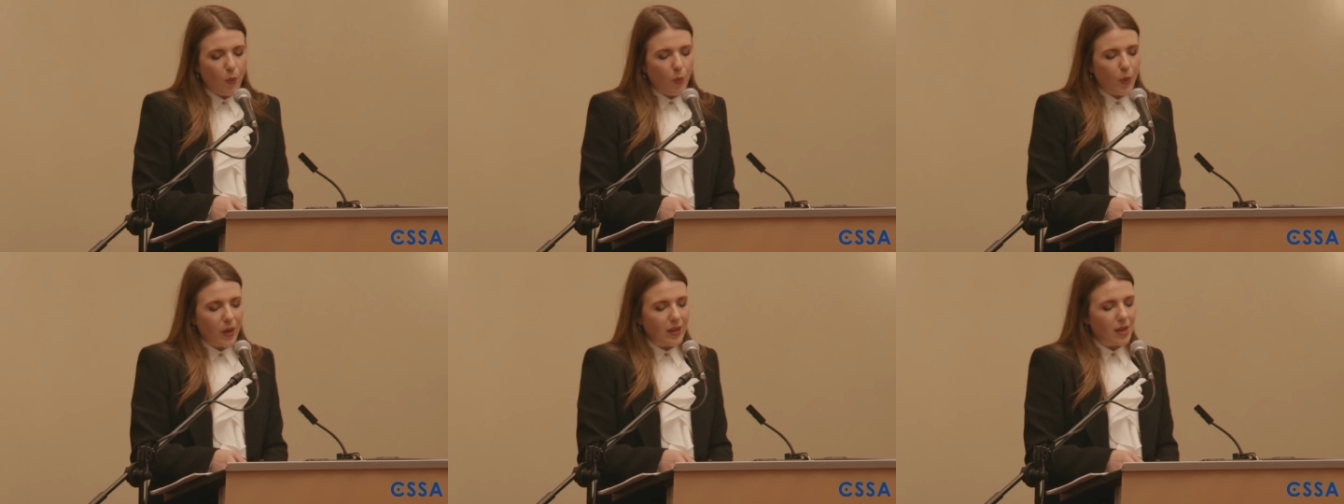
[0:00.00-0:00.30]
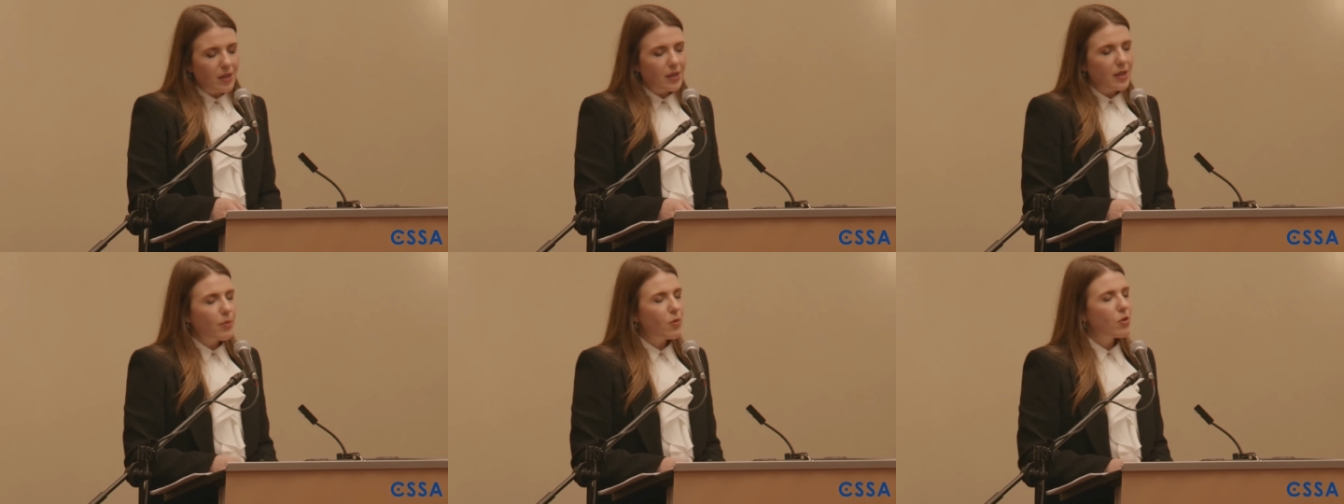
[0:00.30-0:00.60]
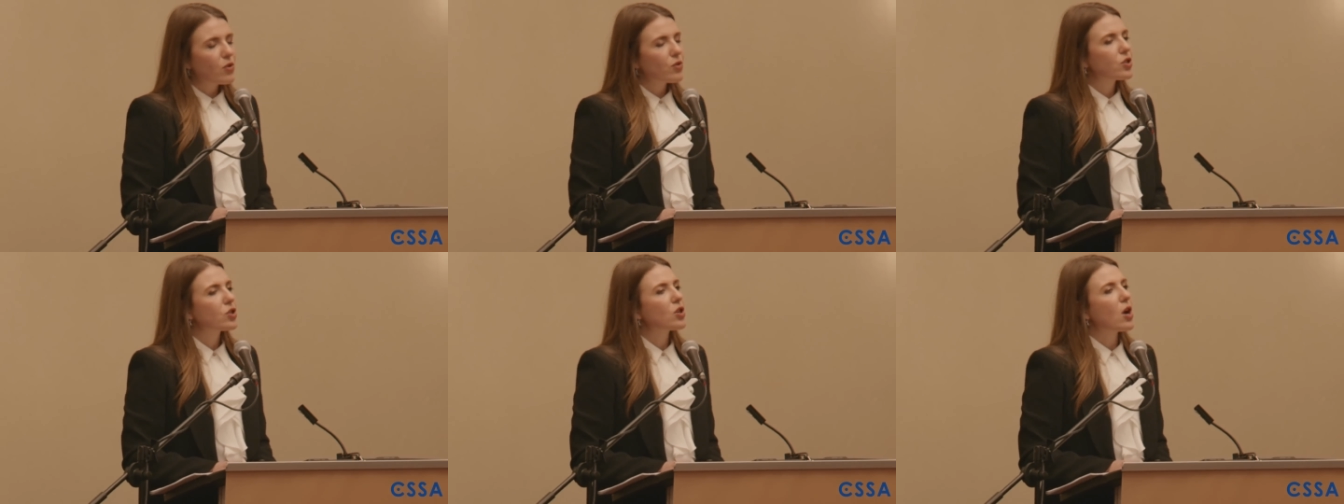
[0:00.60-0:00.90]
when the
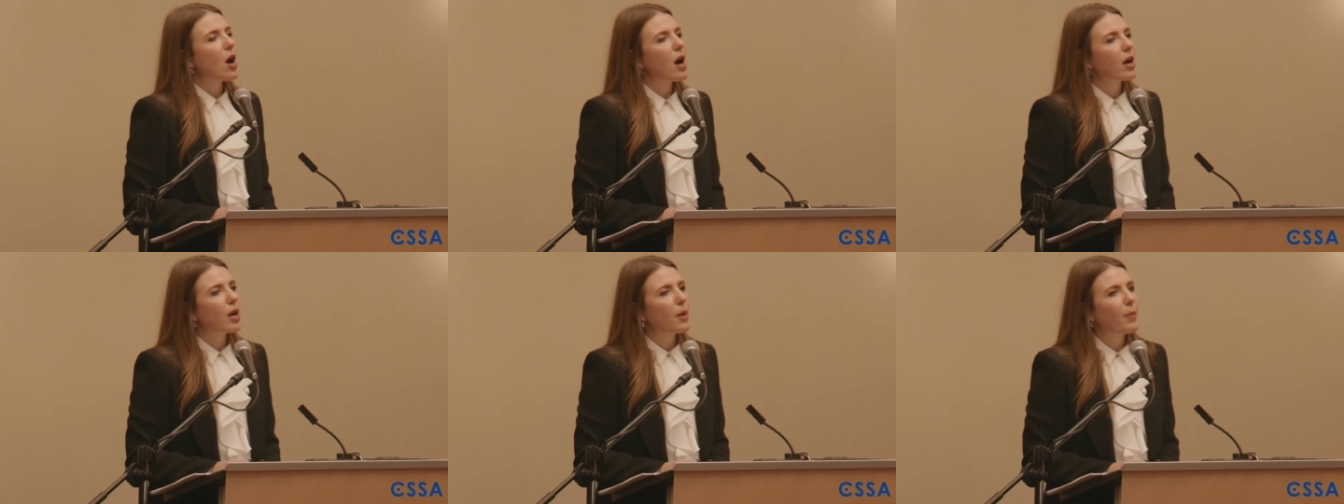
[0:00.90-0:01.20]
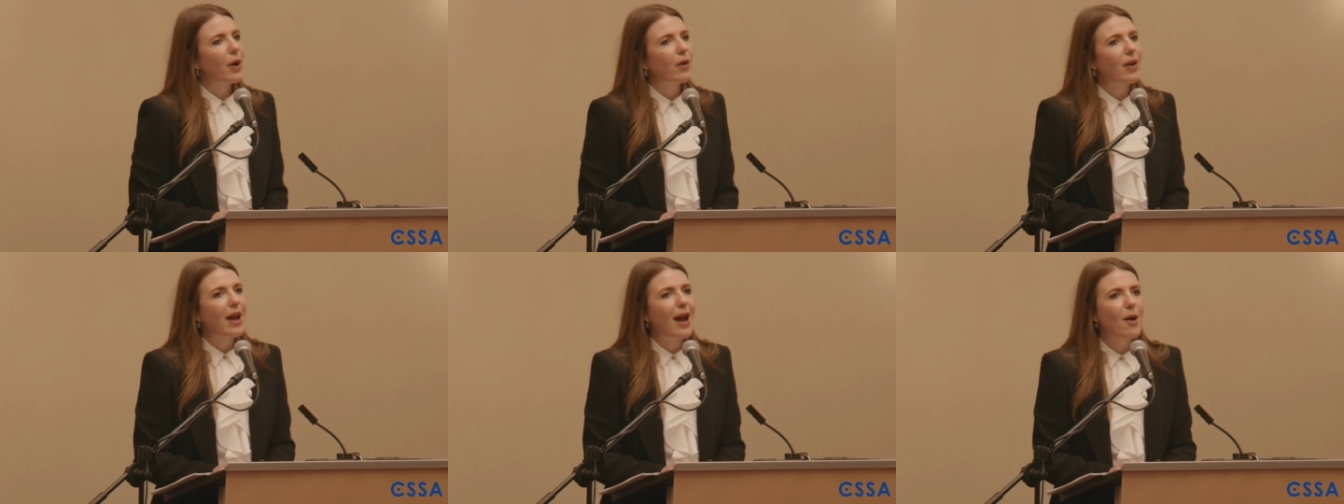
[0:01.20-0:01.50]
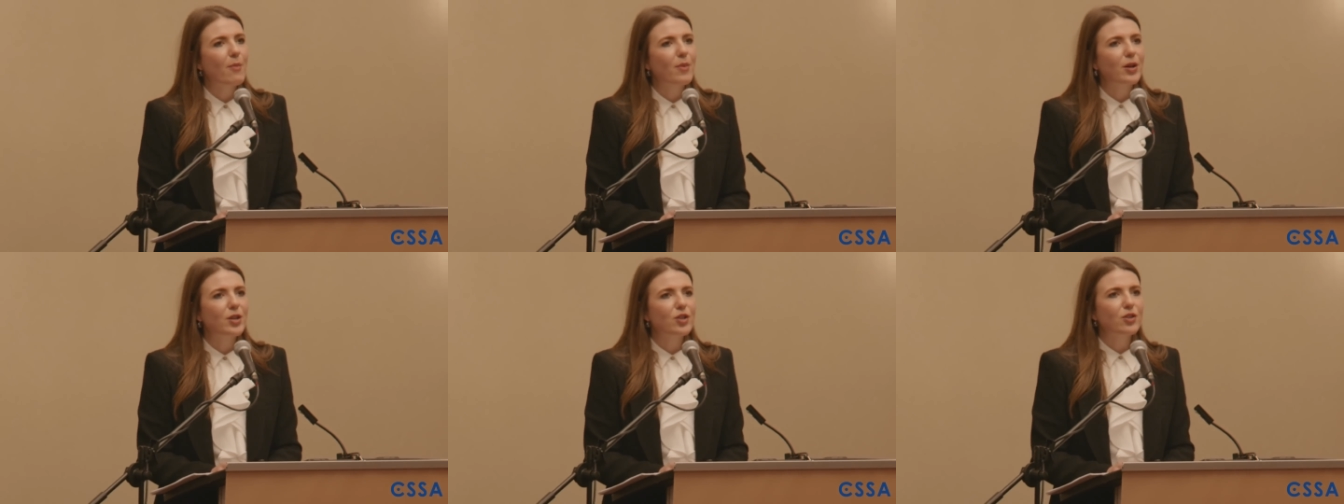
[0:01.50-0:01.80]
liberals talk about
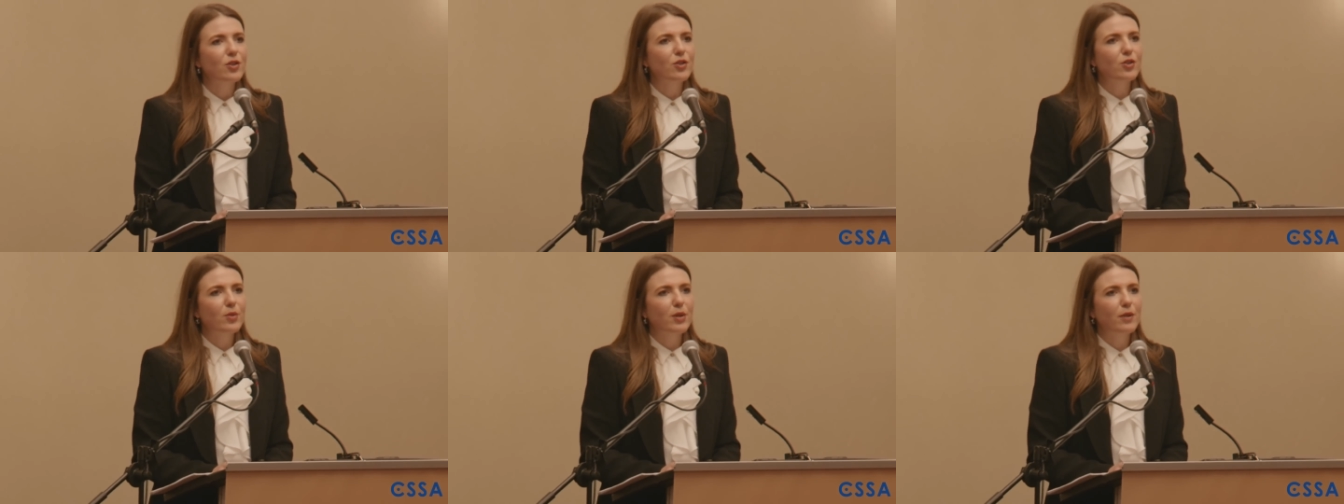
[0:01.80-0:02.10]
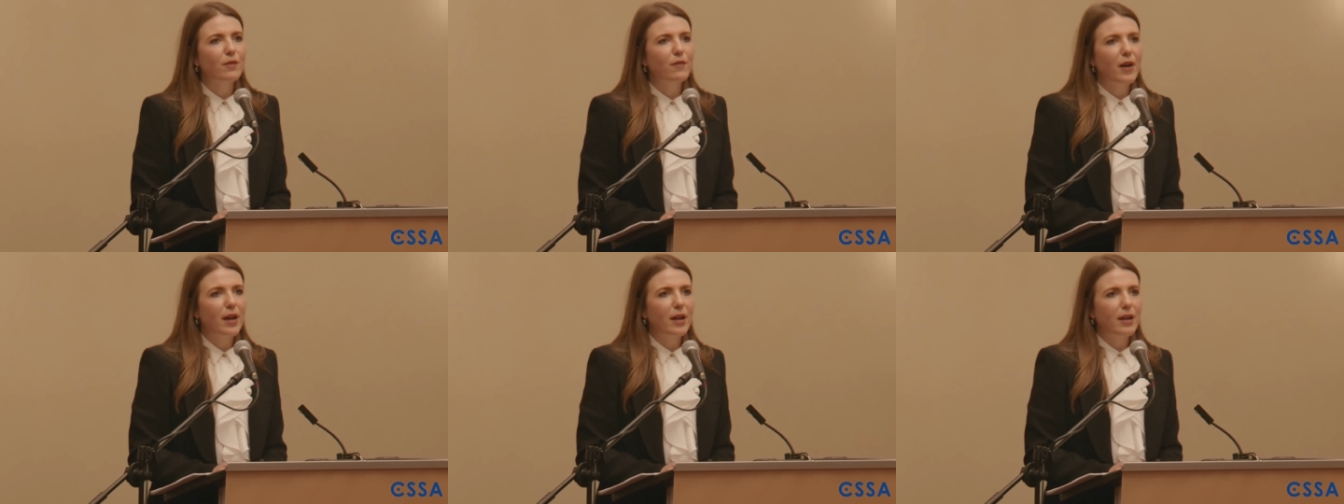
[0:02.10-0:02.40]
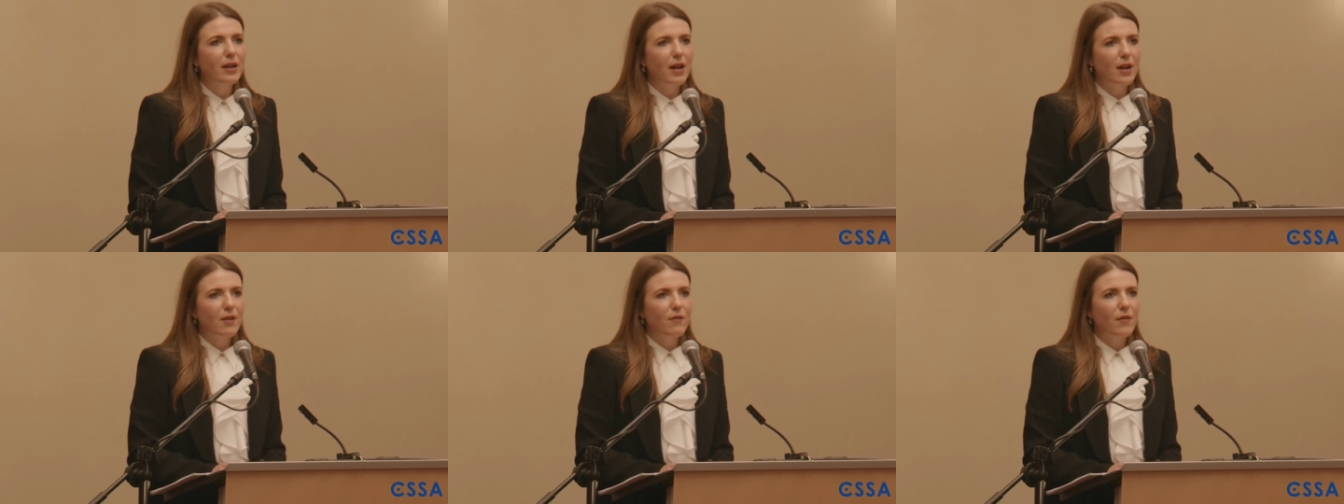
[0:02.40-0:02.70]
how much they're doing to
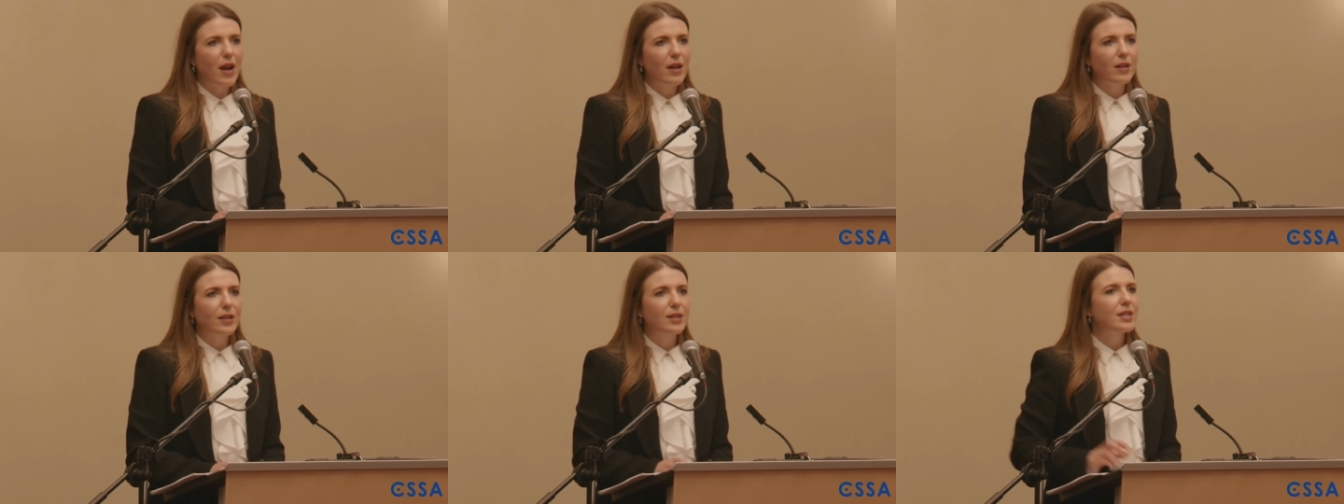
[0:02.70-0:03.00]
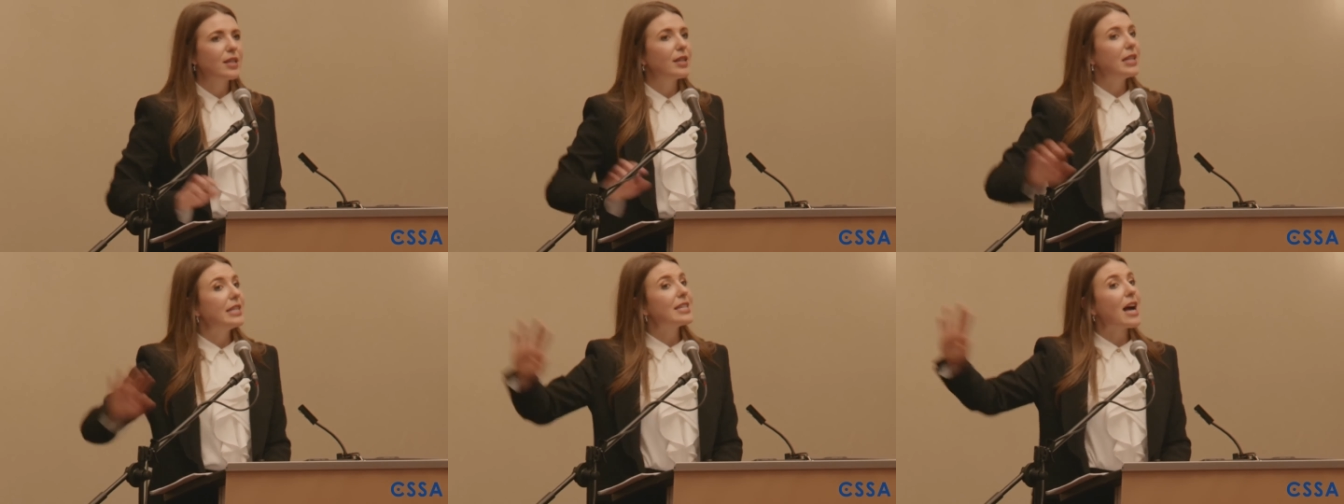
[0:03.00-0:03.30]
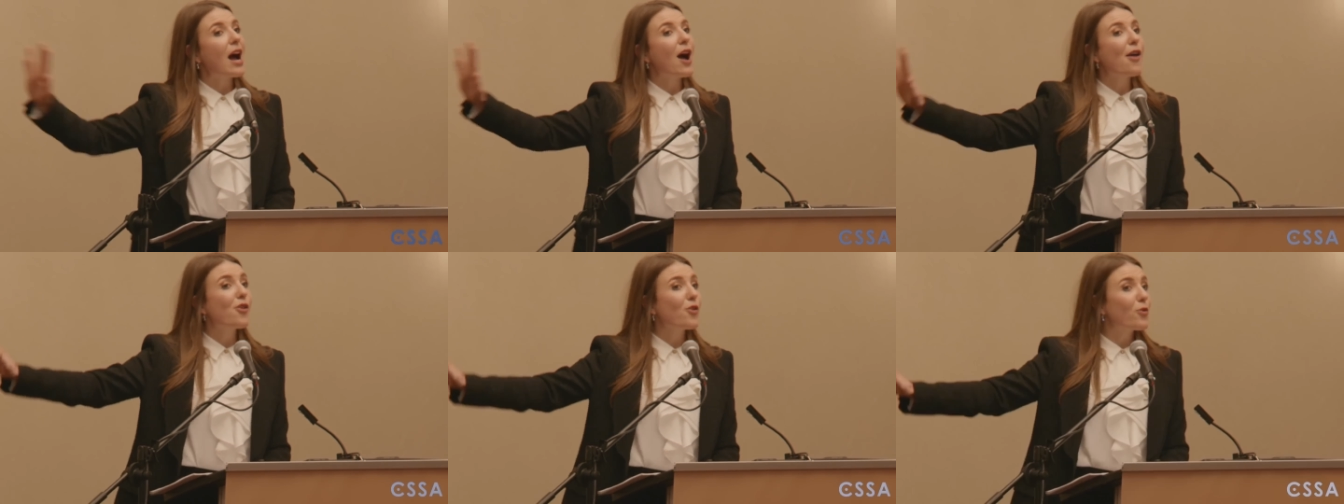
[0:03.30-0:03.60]
fight gun violence in
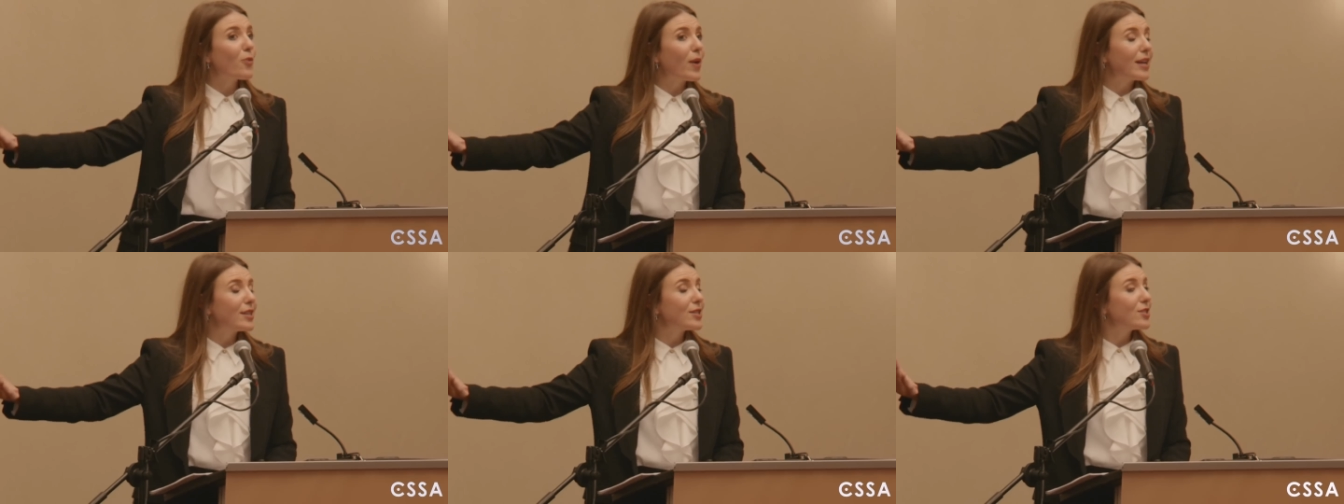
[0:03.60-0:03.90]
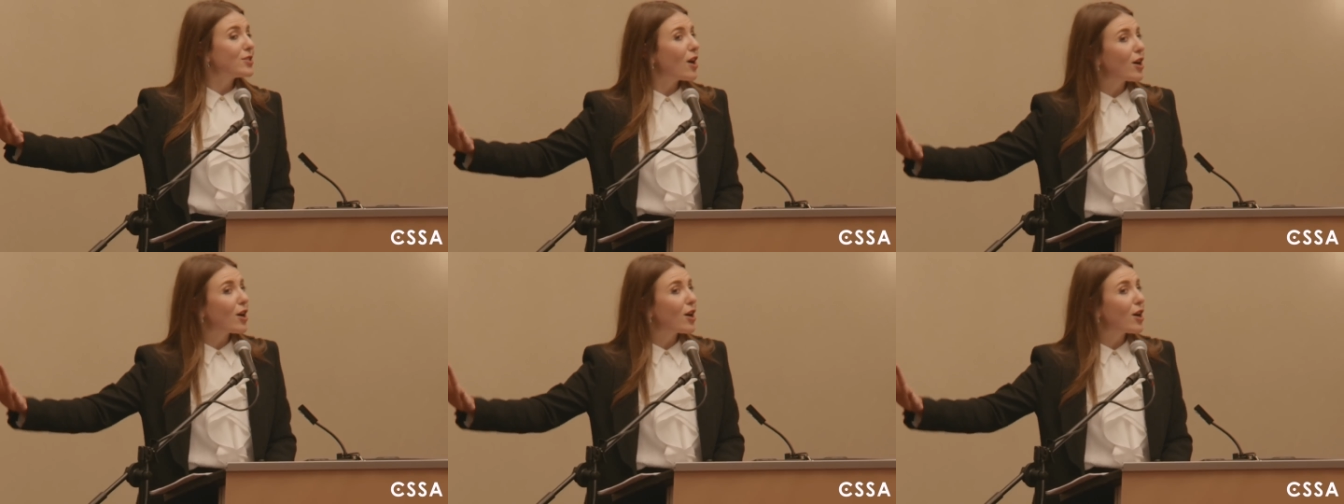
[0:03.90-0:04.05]
these other ways,